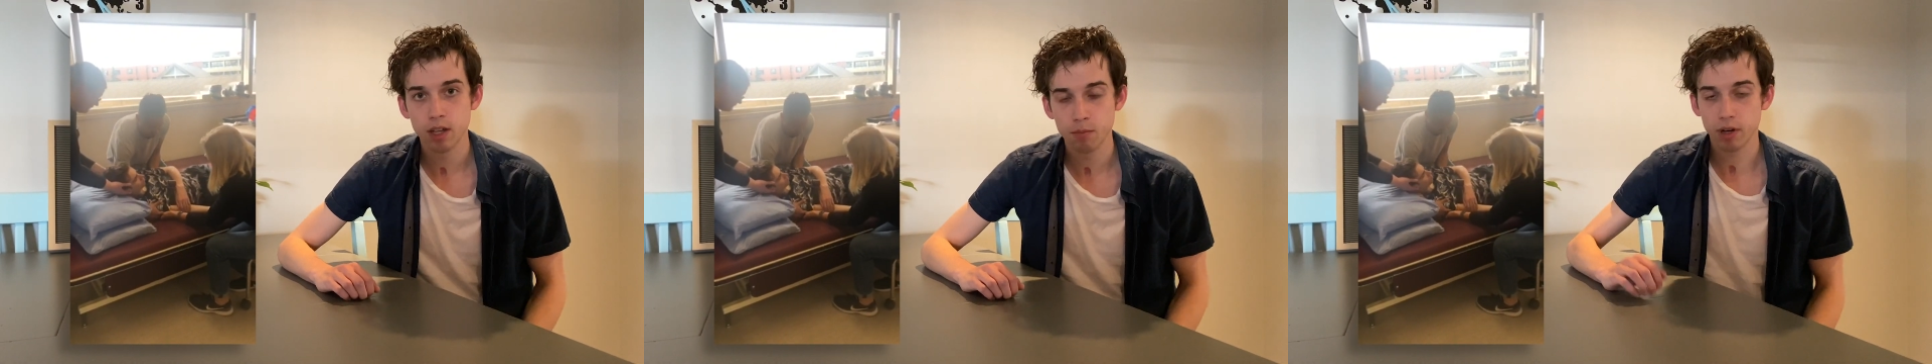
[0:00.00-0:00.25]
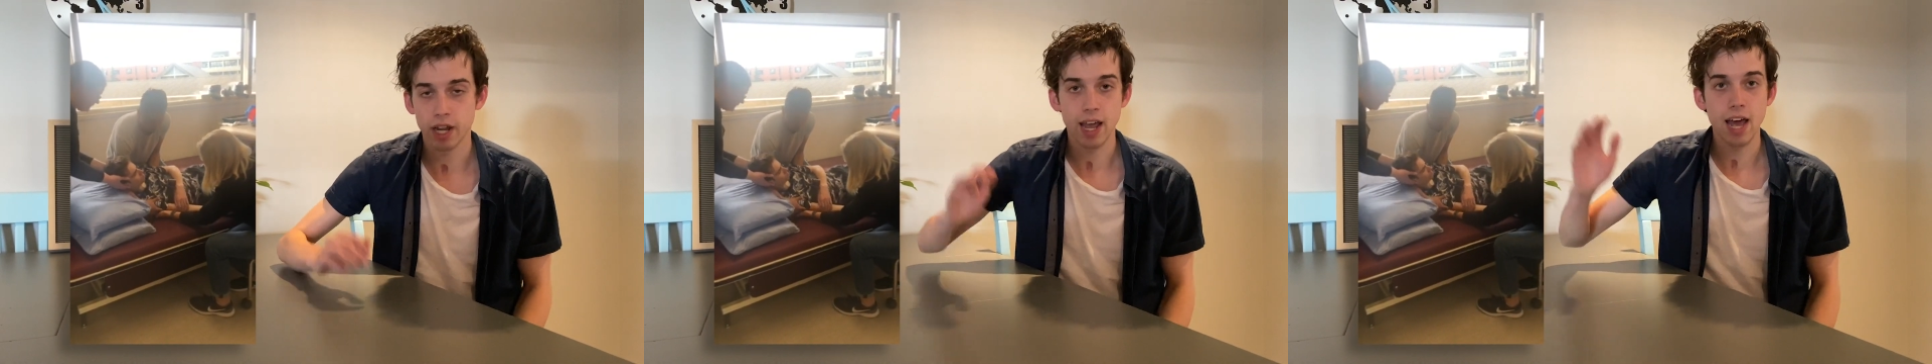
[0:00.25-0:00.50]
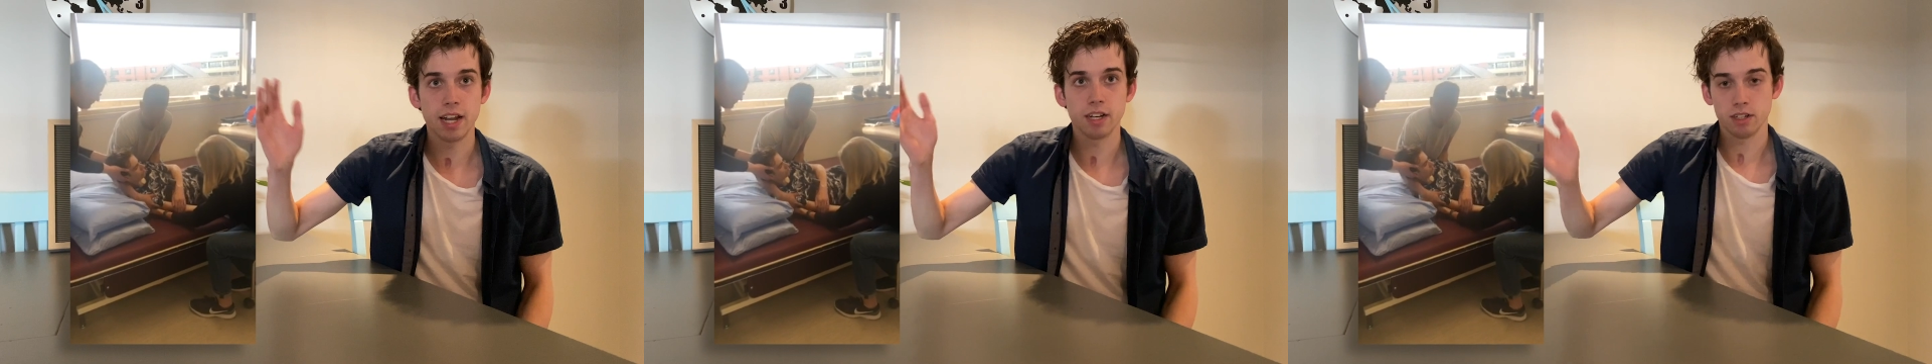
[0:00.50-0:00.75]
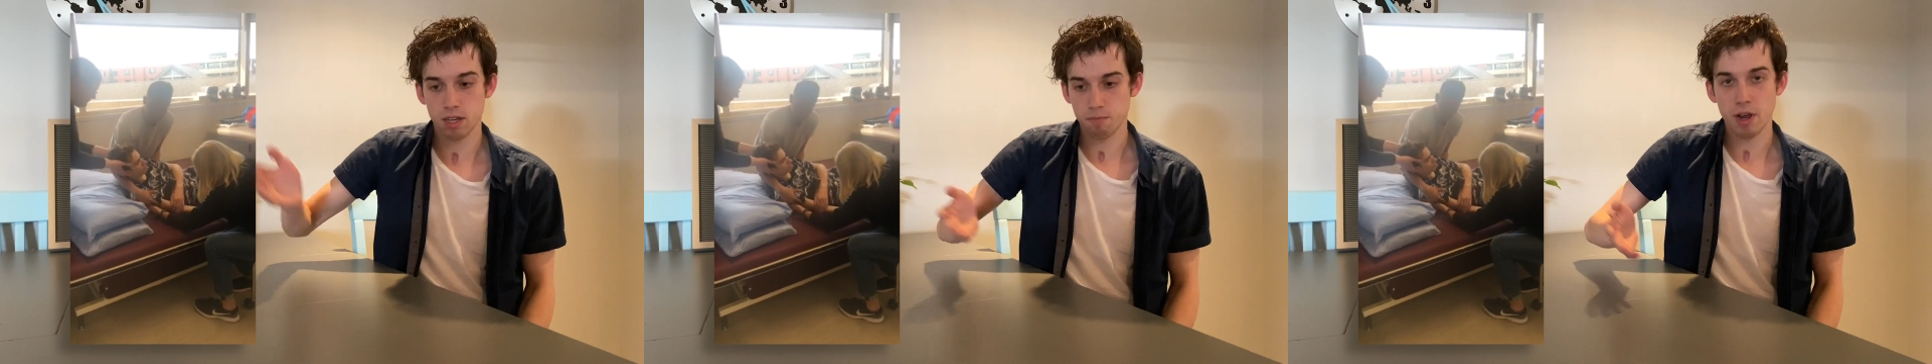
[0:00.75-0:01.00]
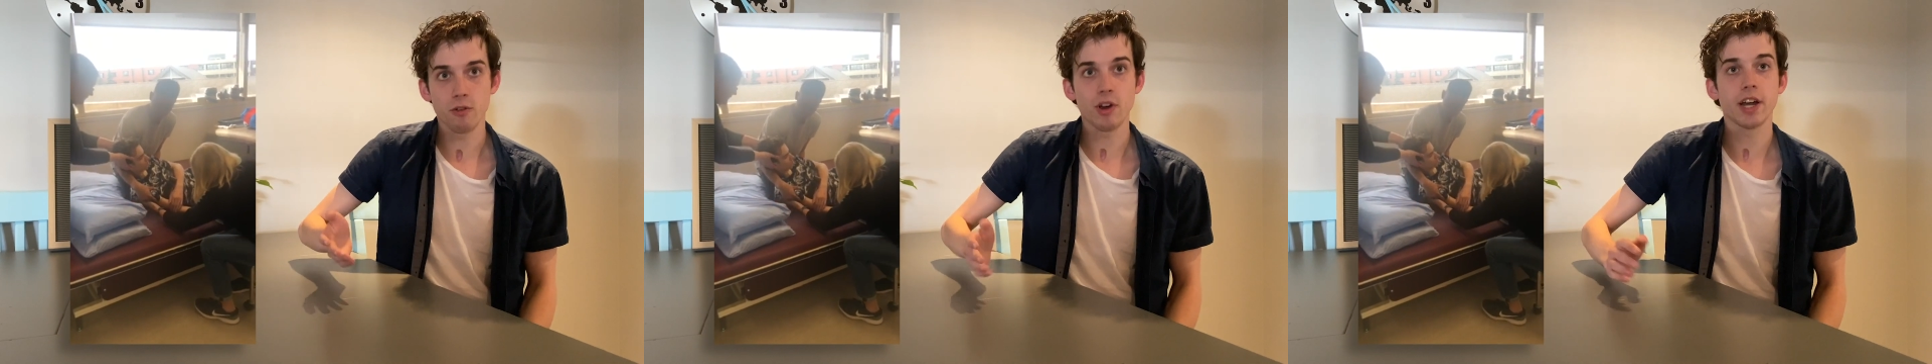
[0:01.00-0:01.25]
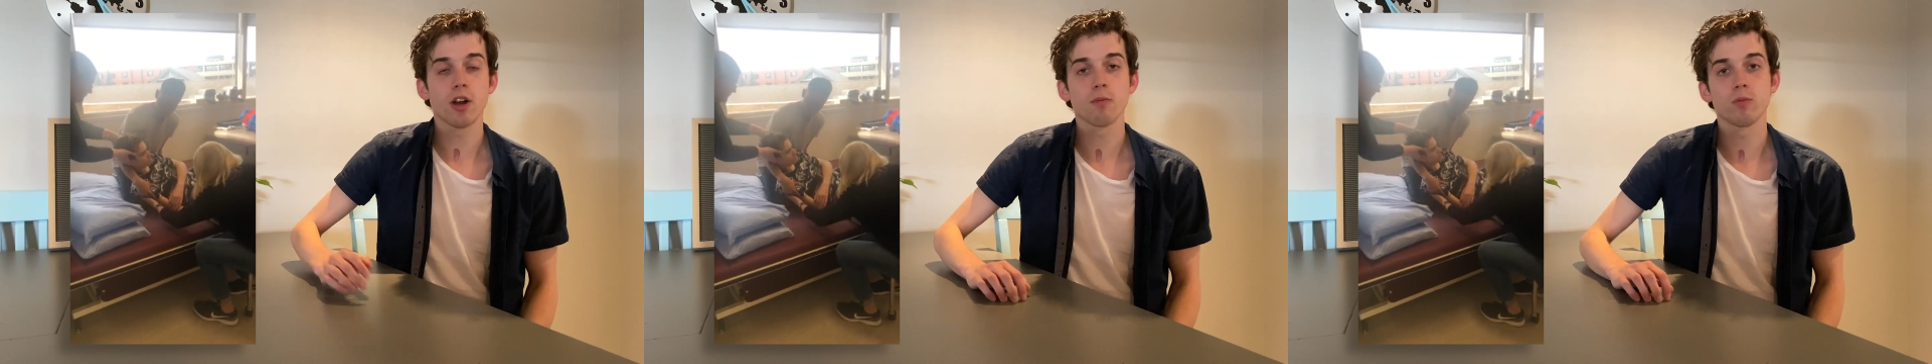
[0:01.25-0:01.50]
but I had, my
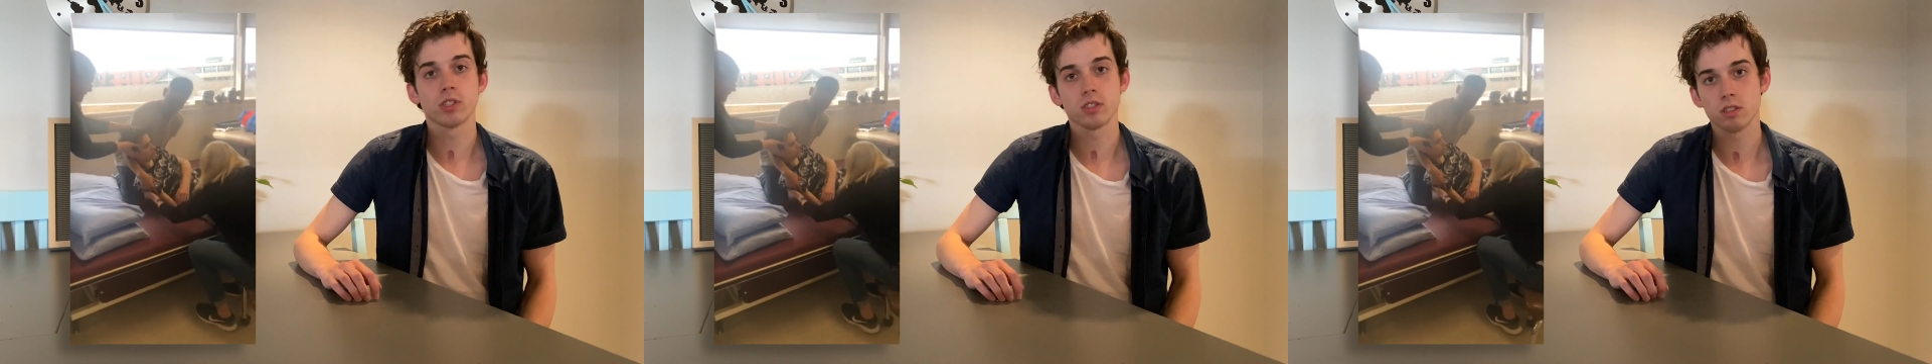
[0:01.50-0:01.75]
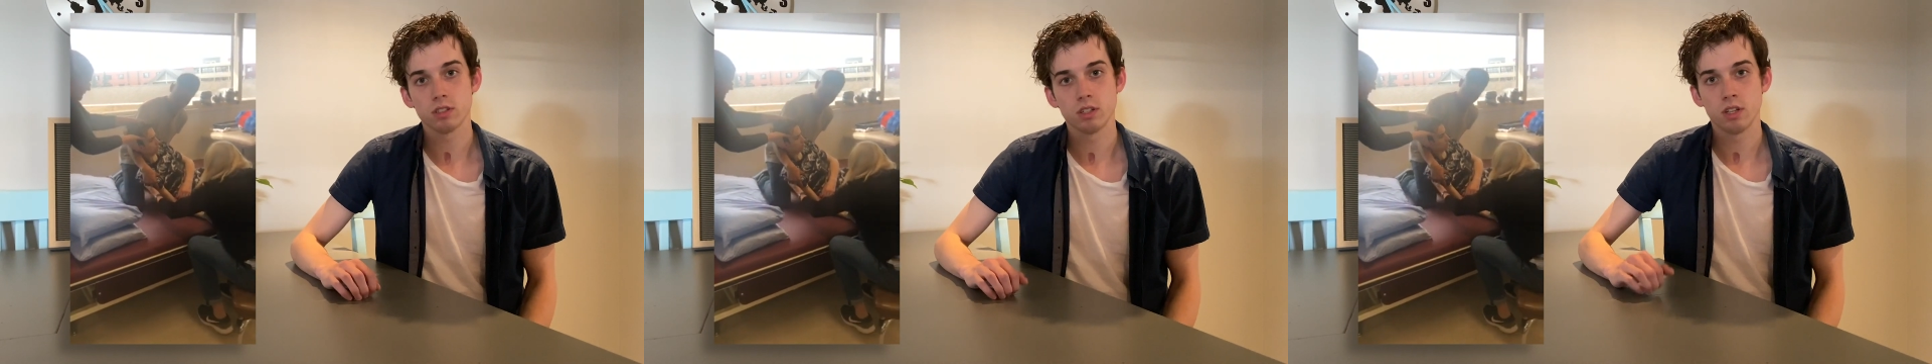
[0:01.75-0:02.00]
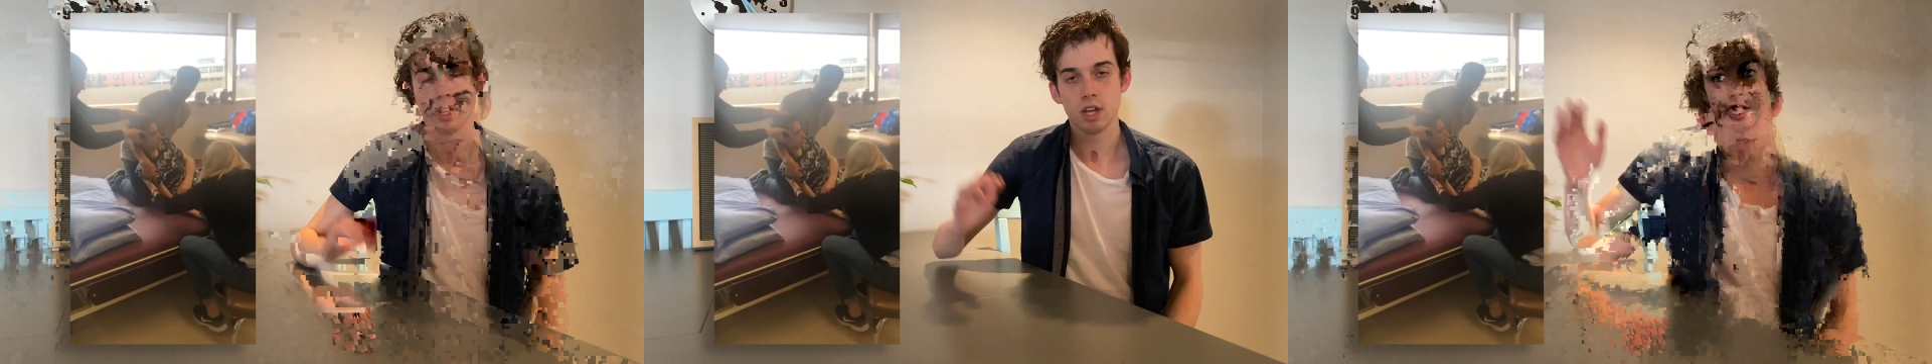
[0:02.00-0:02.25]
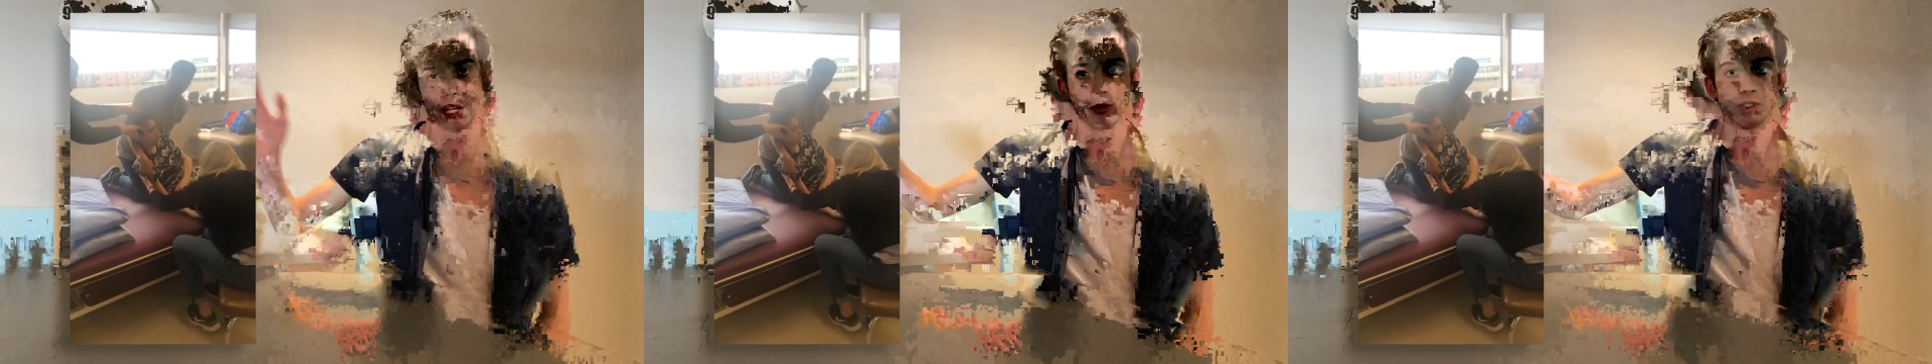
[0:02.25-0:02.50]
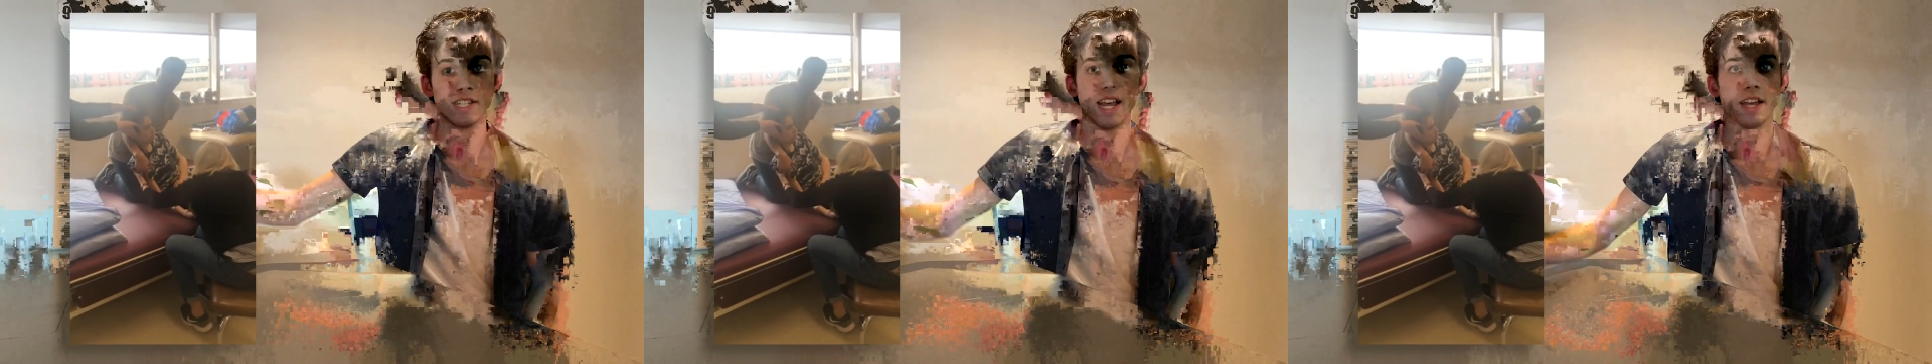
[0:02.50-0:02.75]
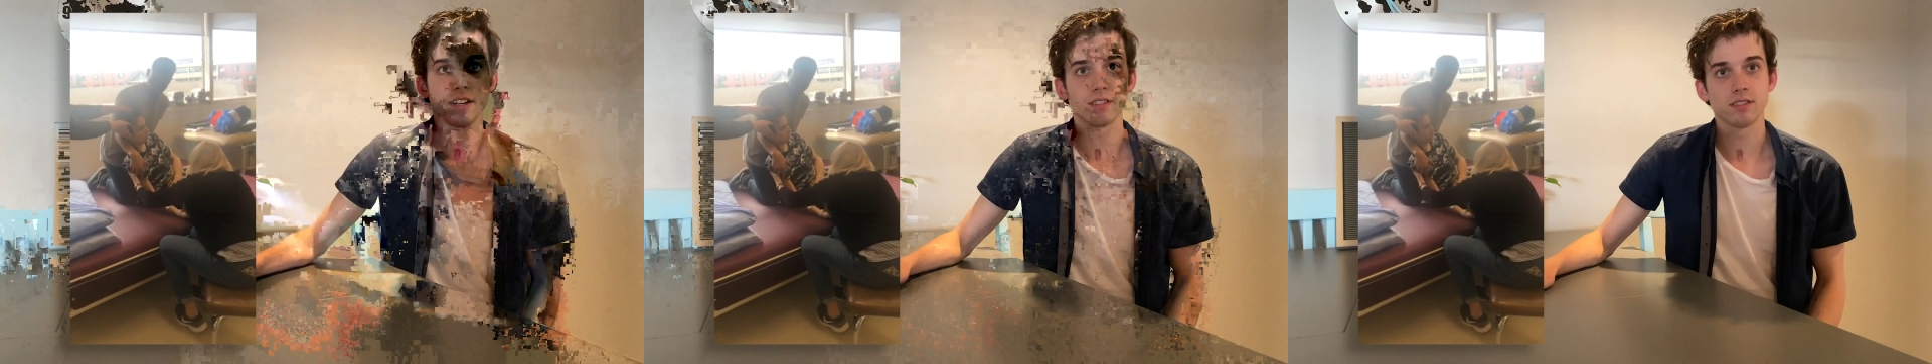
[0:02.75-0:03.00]
right arm was, it was
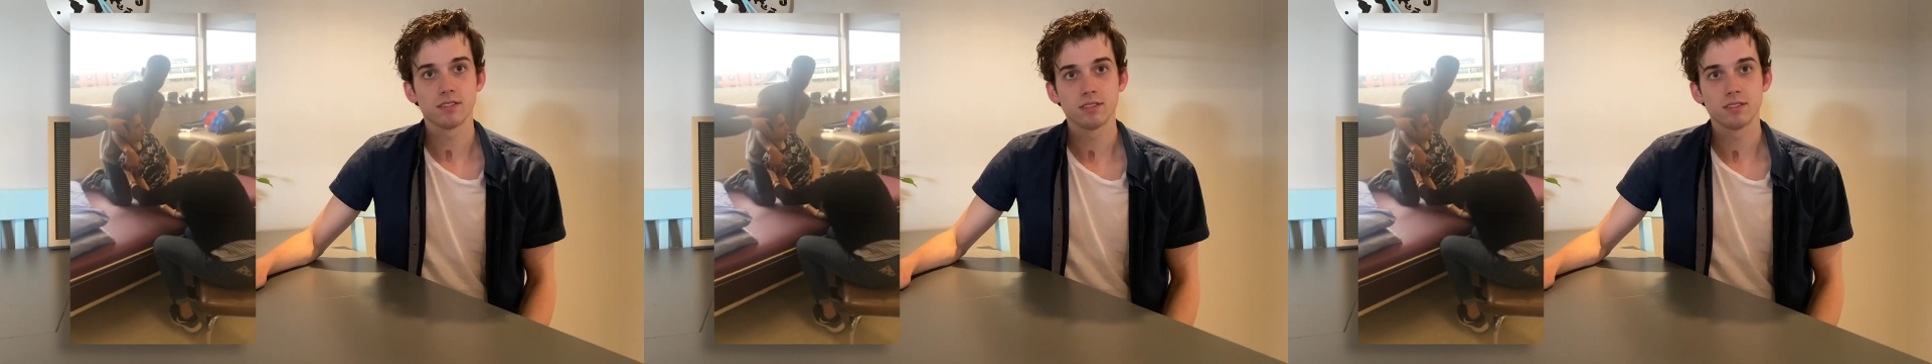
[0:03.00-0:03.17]
dead.